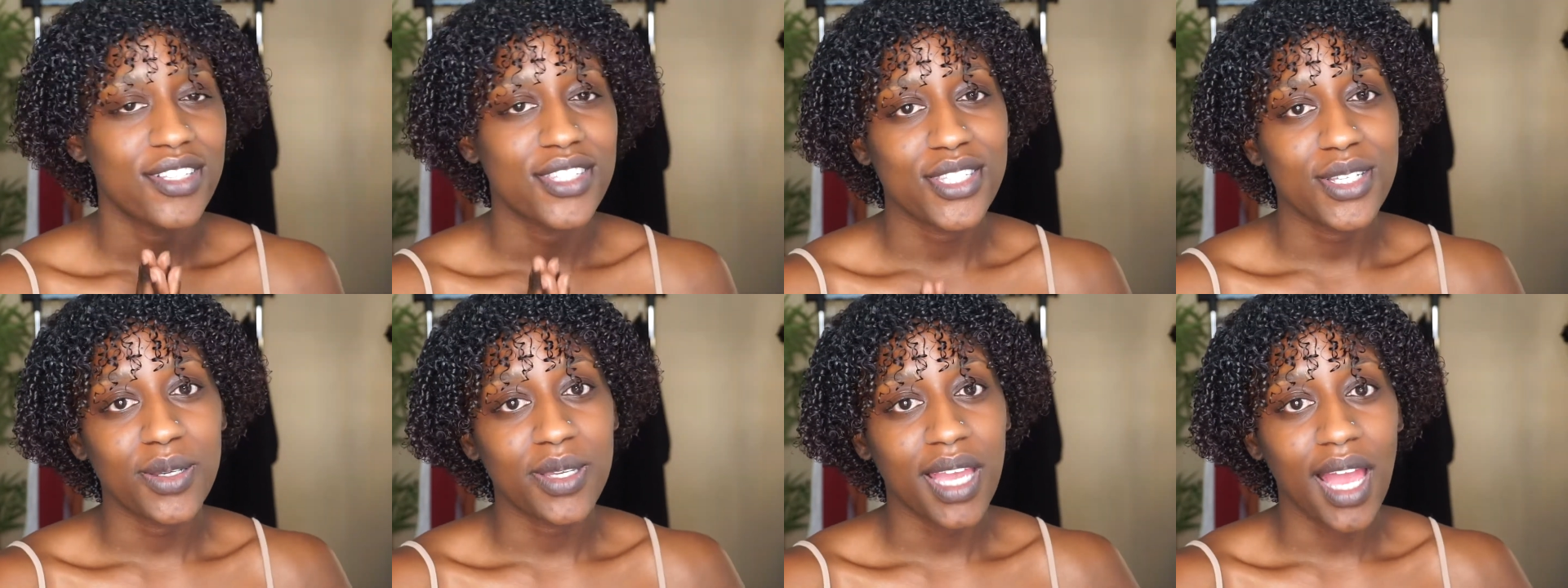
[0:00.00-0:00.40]

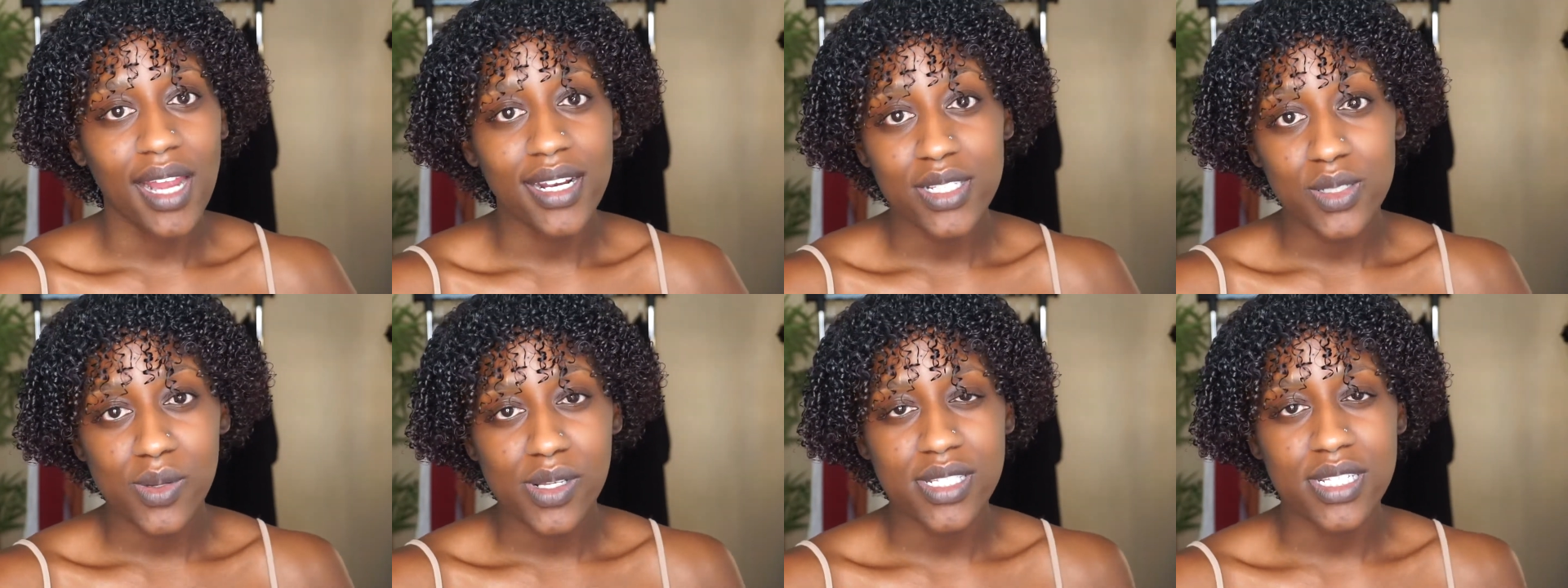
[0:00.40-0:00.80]
So yeah, I
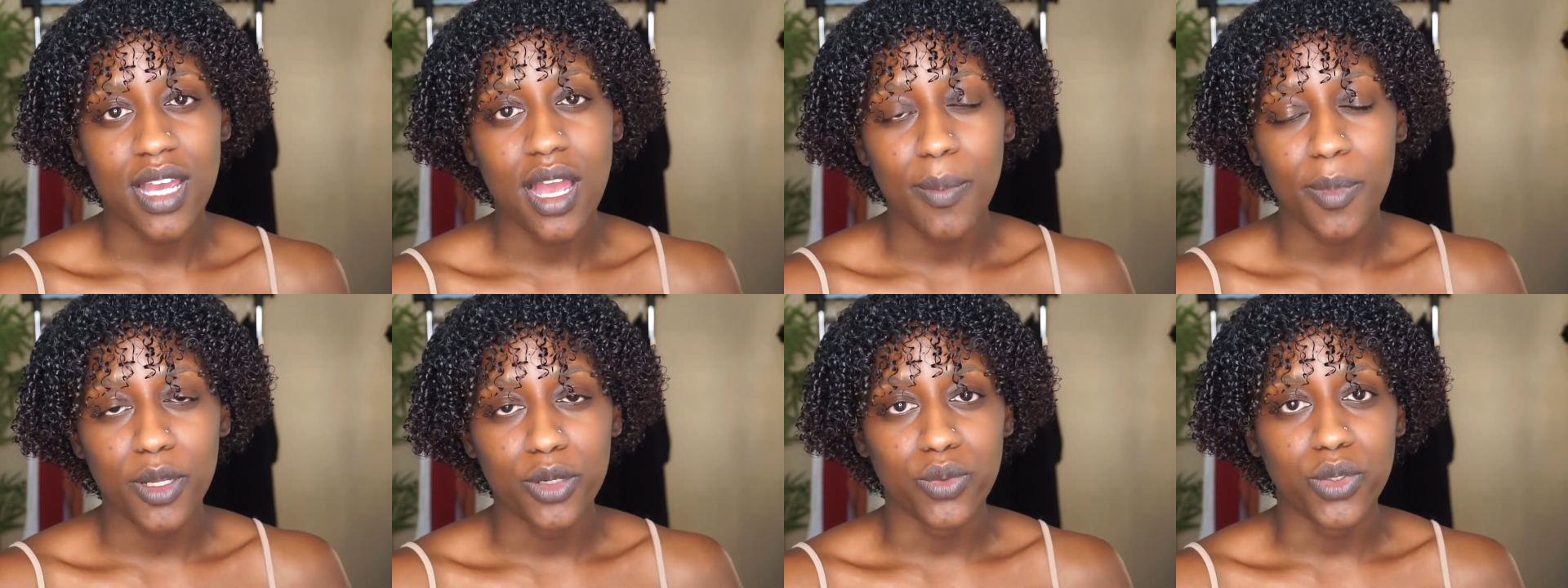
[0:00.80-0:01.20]
just wanted to
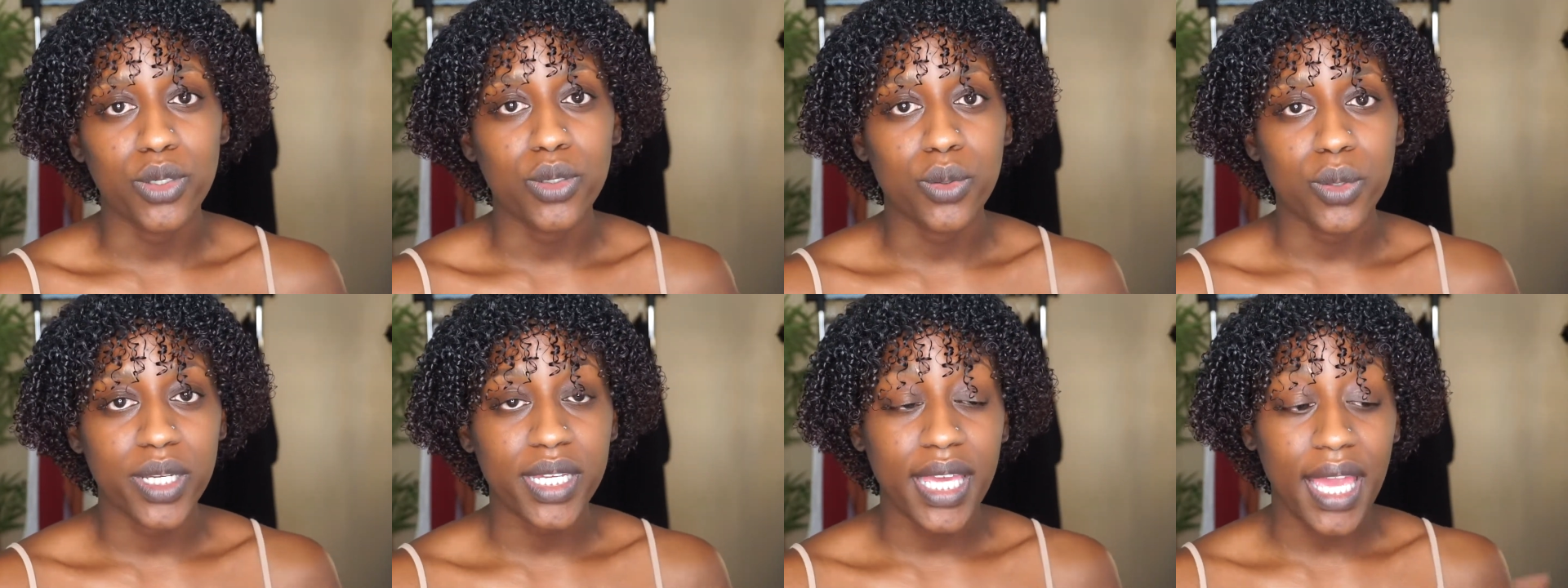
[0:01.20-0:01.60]
hop on real
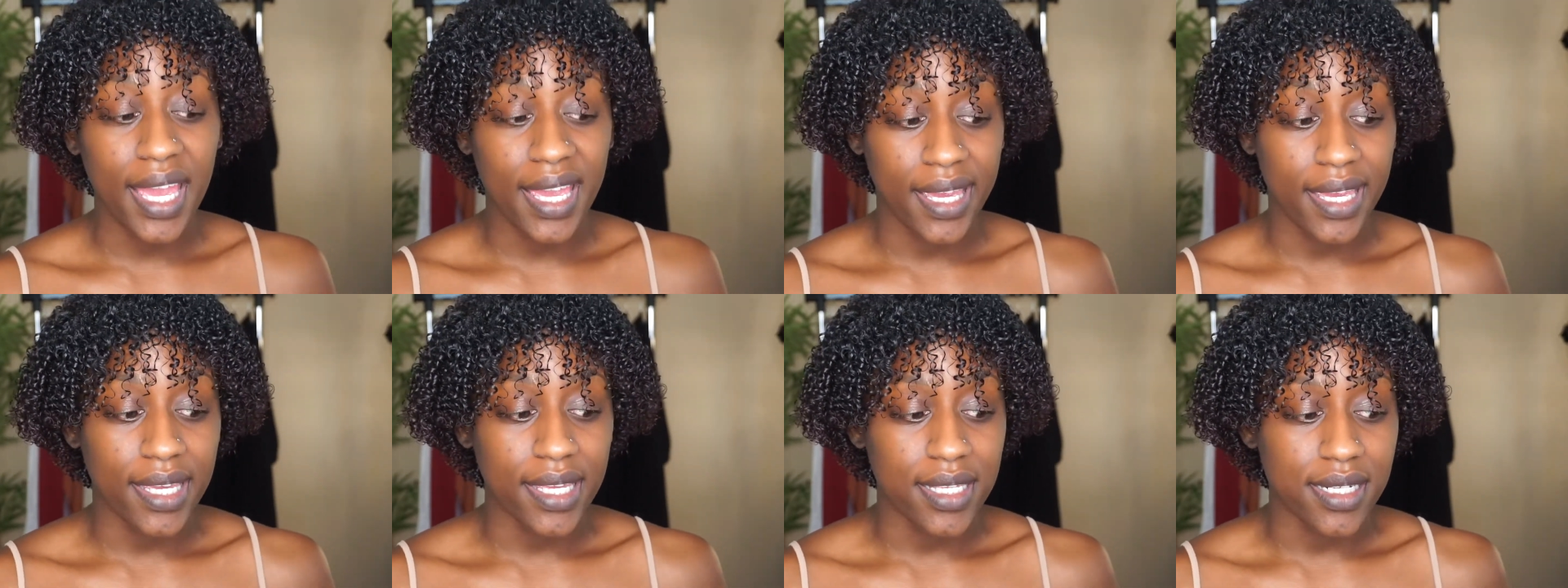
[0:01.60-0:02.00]
quick
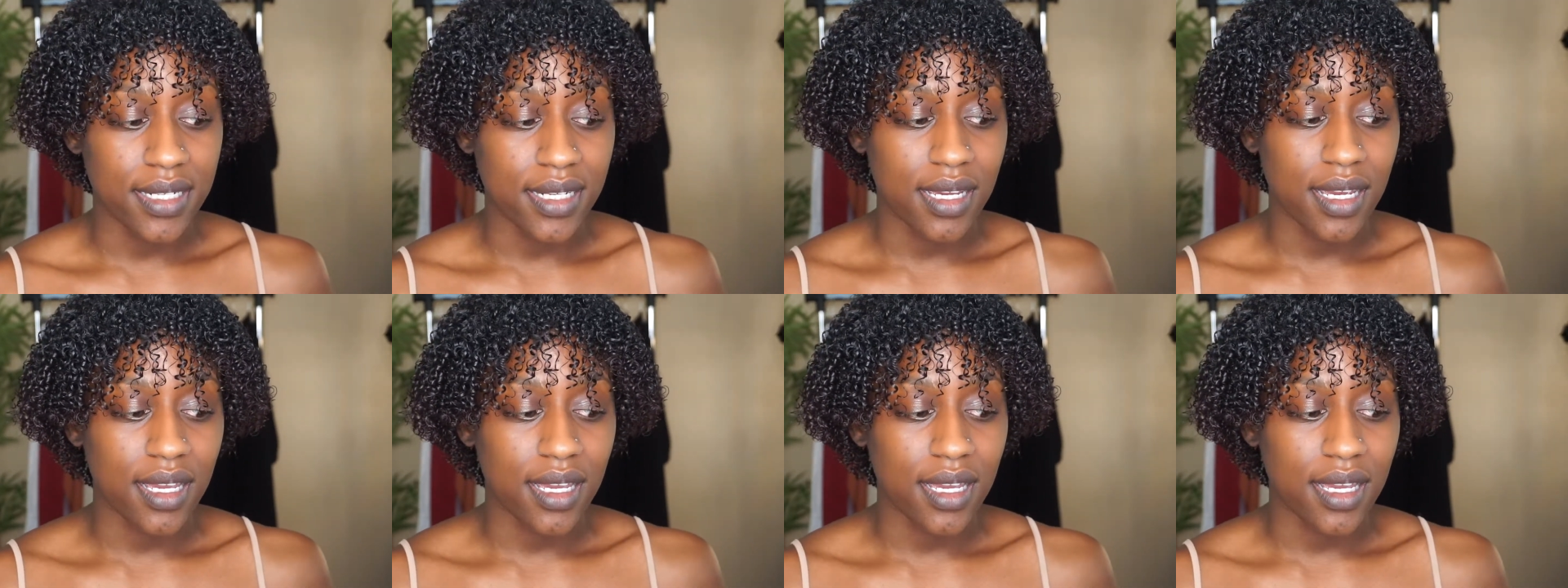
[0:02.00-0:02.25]
and